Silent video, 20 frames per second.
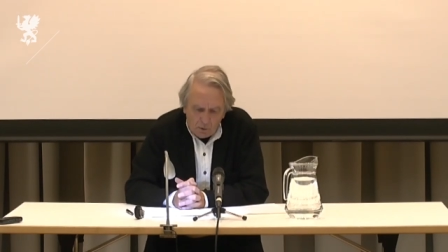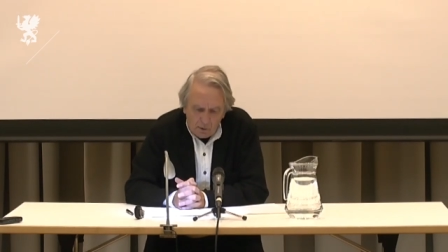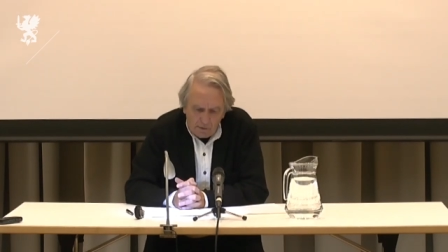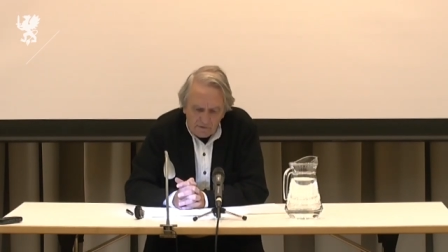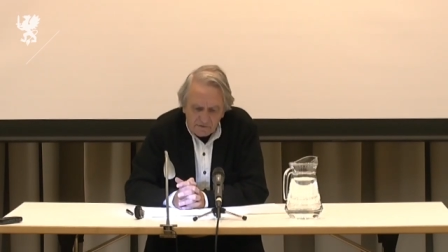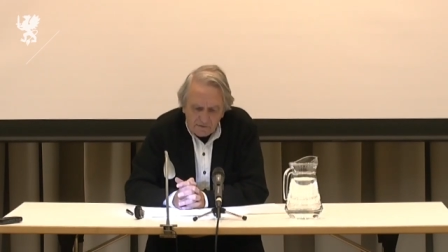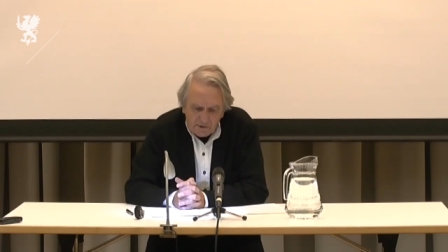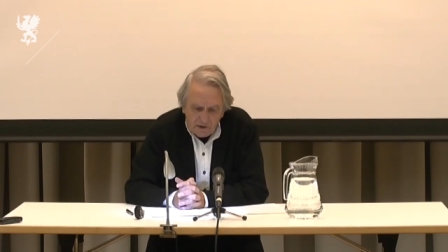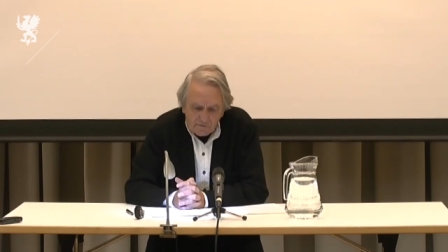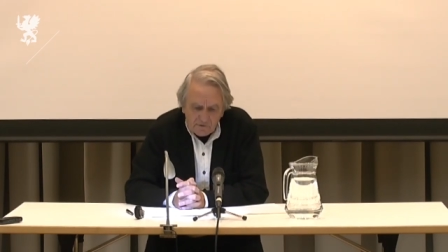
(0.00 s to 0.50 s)
He
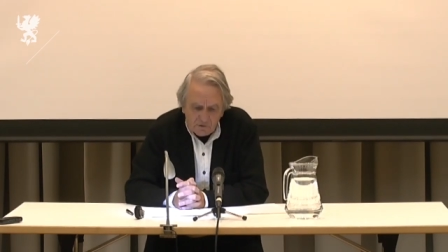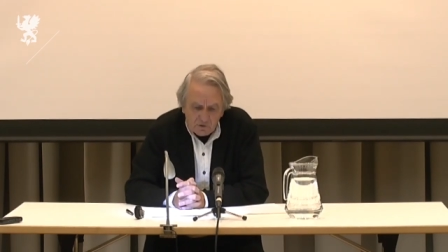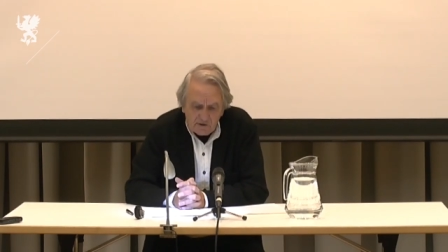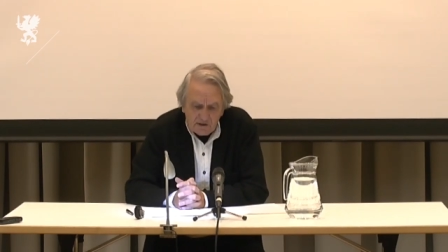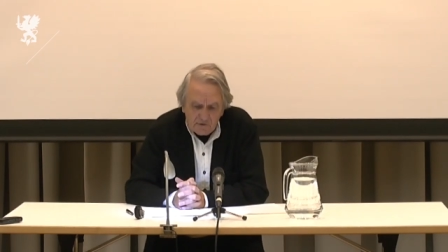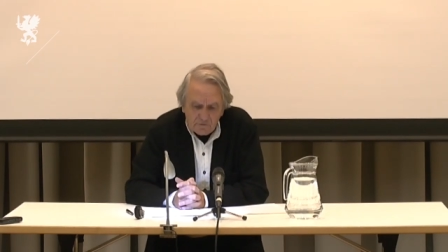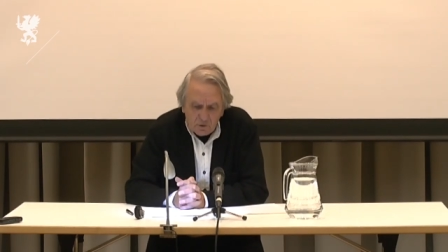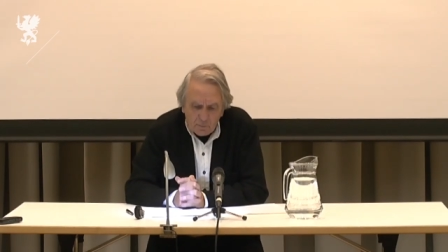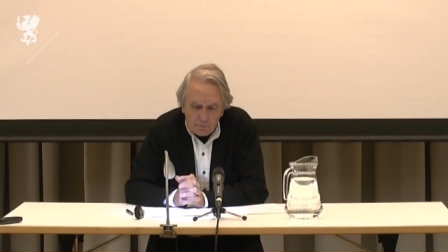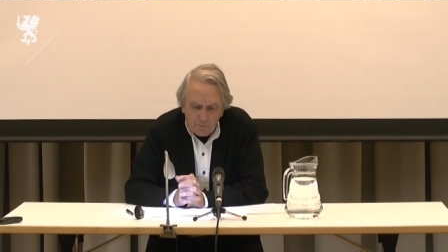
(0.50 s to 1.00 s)
said that the
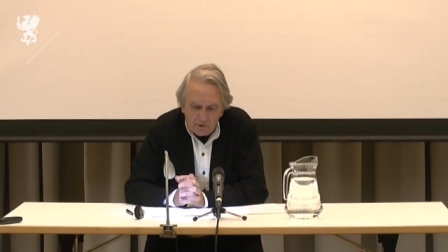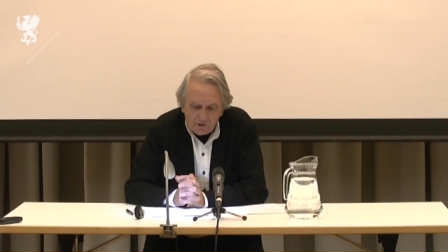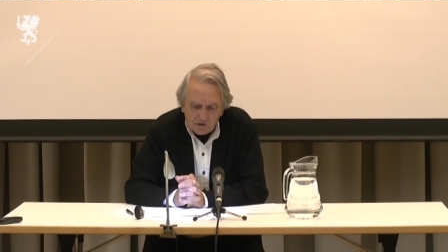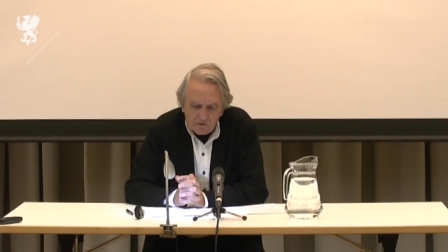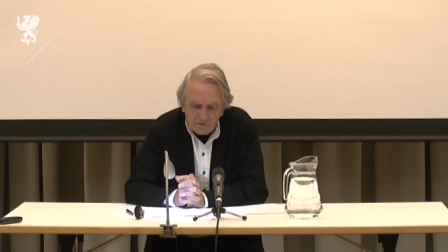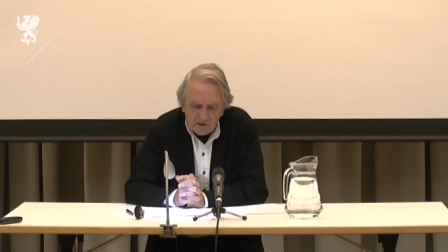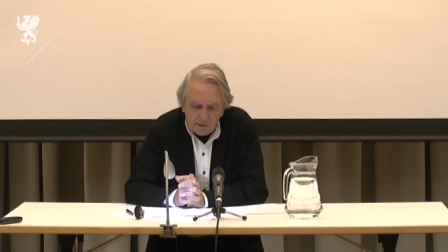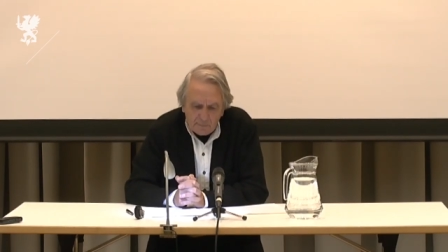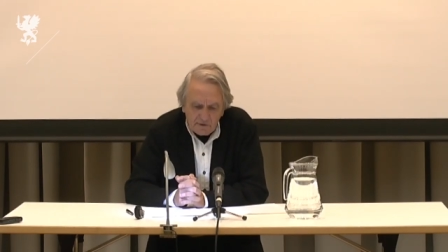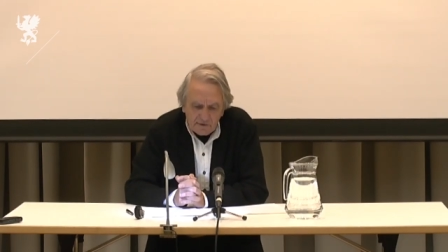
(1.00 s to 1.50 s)
development
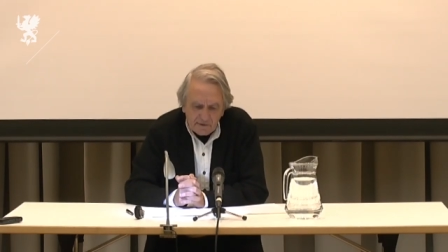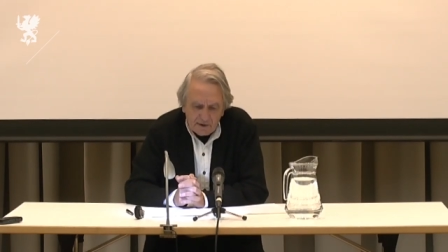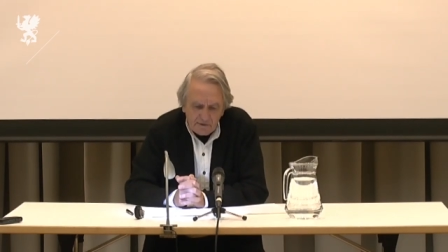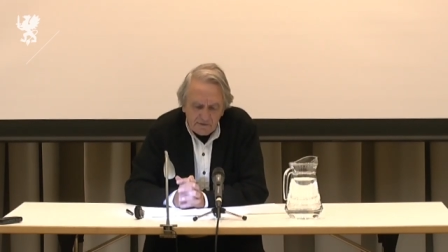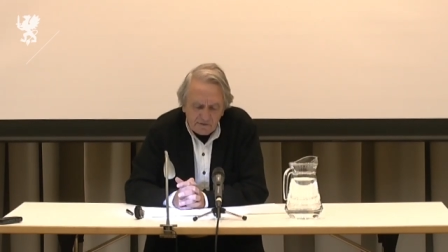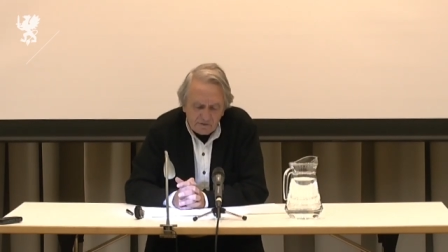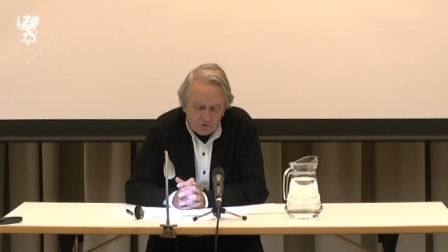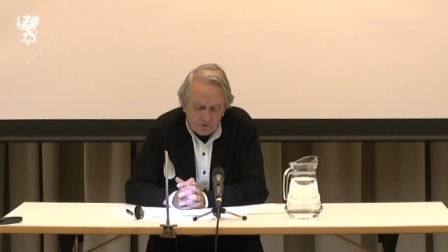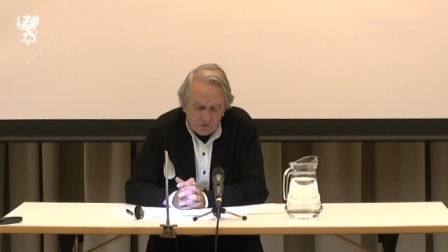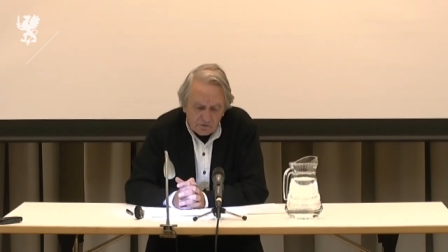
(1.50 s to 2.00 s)
of
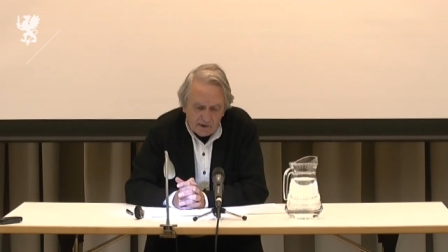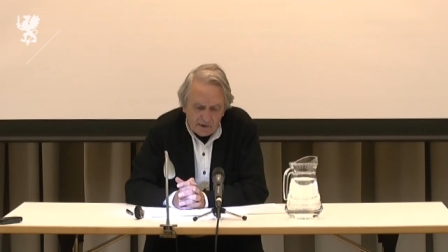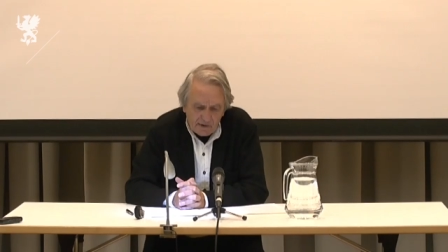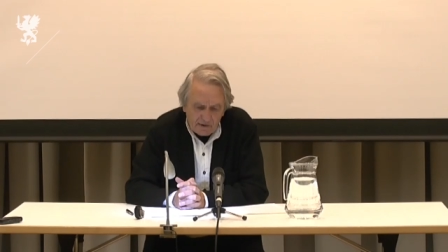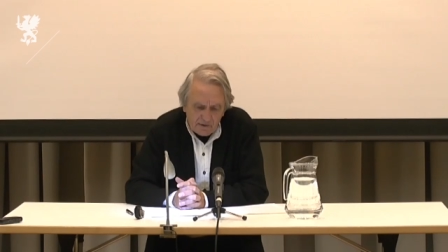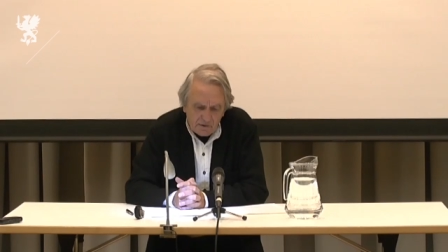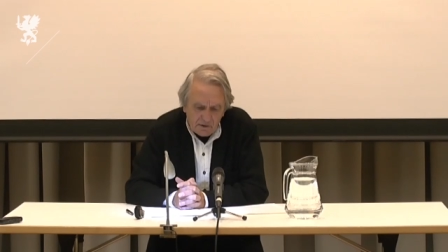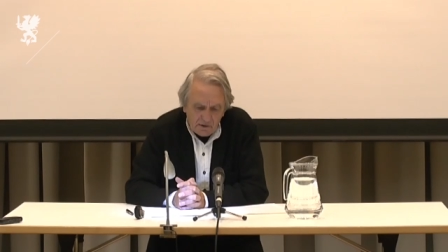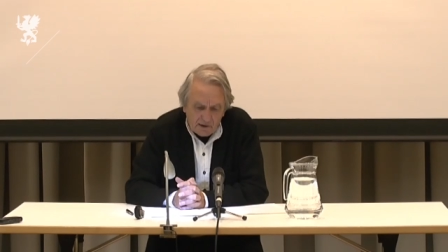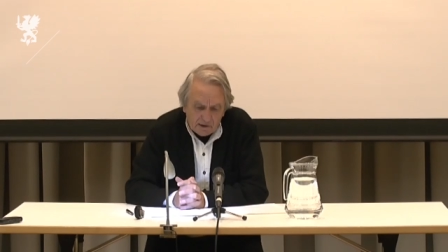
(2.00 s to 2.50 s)
capitalist
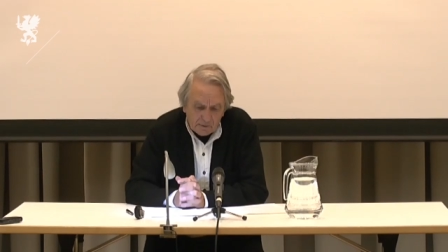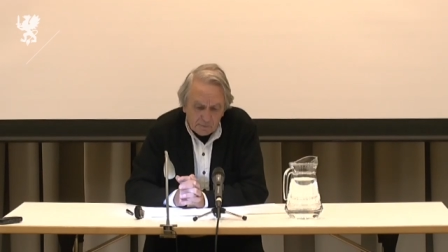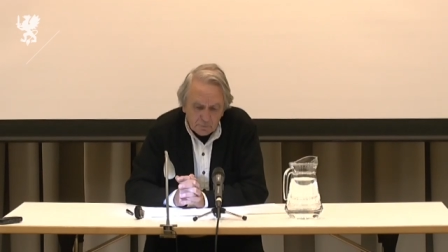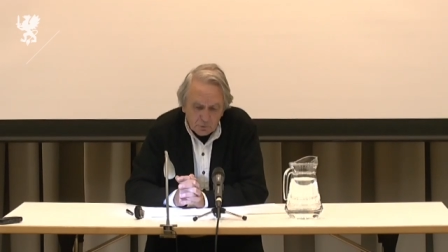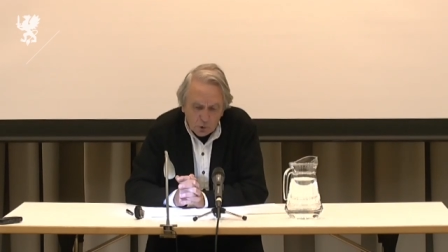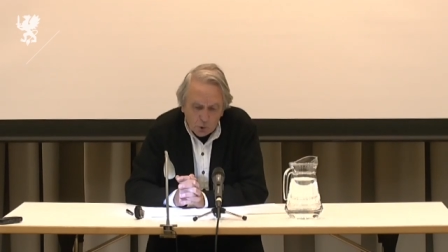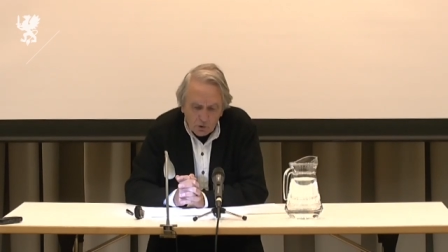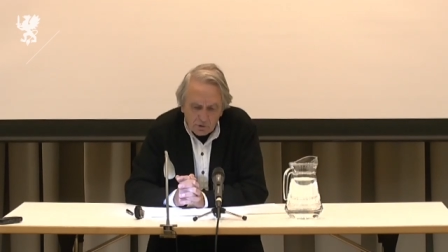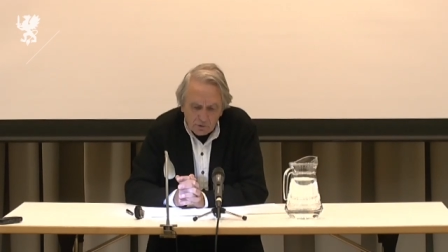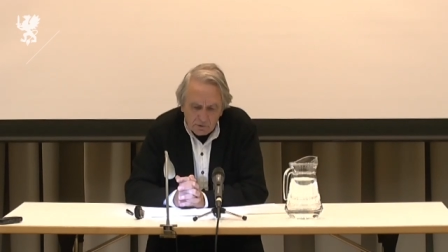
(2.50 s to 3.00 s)
society had
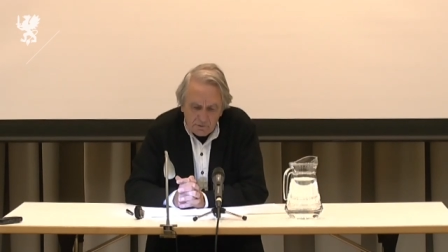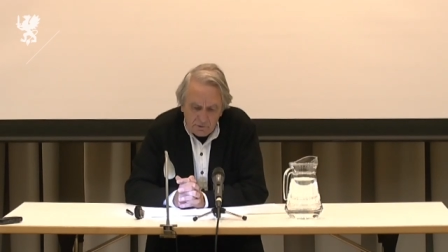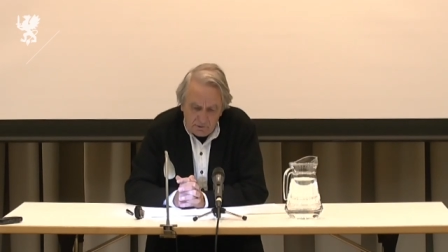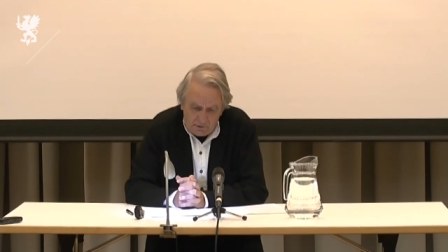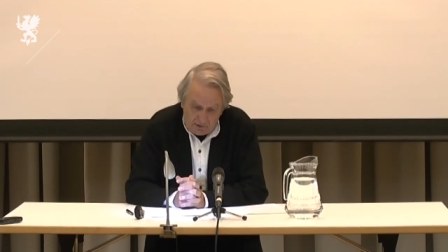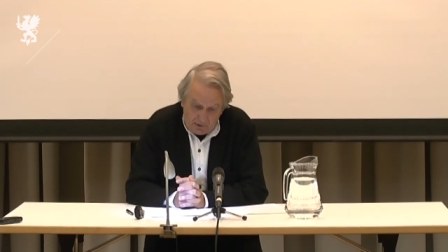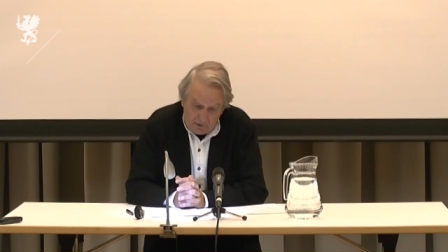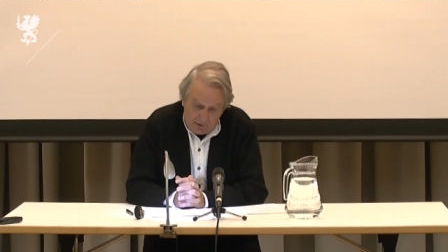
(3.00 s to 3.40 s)
broken,